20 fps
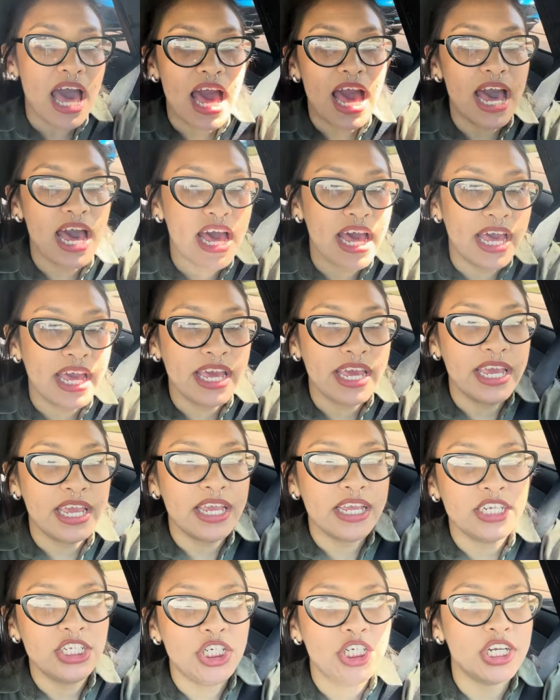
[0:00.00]

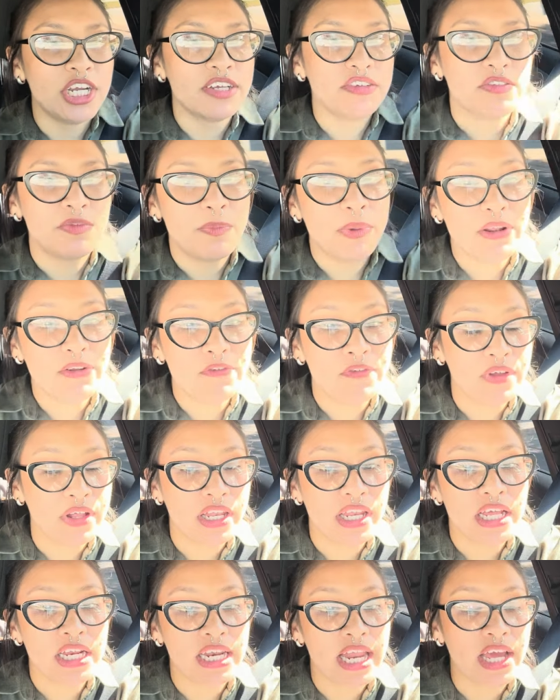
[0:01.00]
I just been
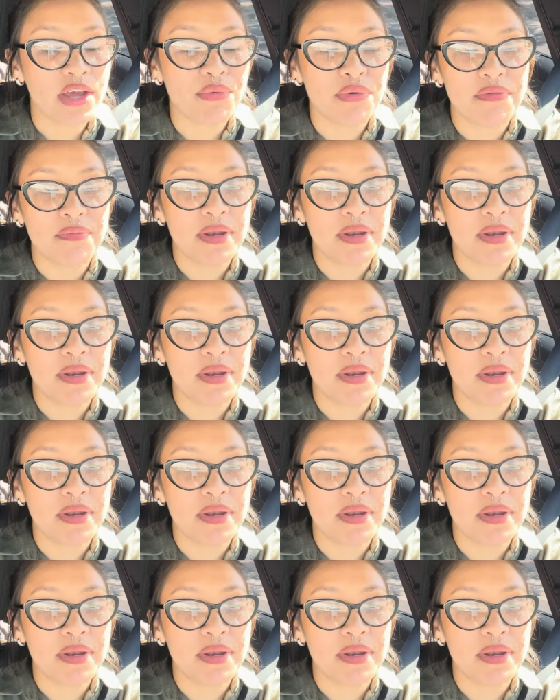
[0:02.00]
feeling like we've